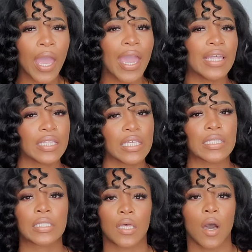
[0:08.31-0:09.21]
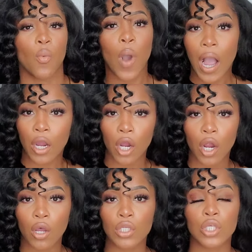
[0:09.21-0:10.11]
and then some wand
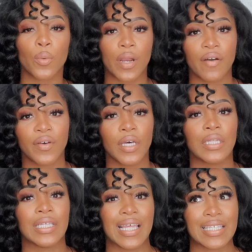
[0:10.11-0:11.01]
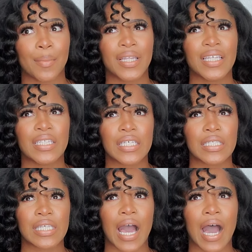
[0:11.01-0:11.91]
curls or whatever the last time i did this
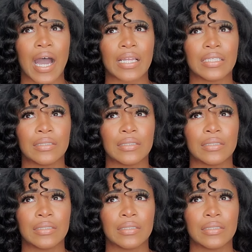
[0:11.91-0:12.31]
i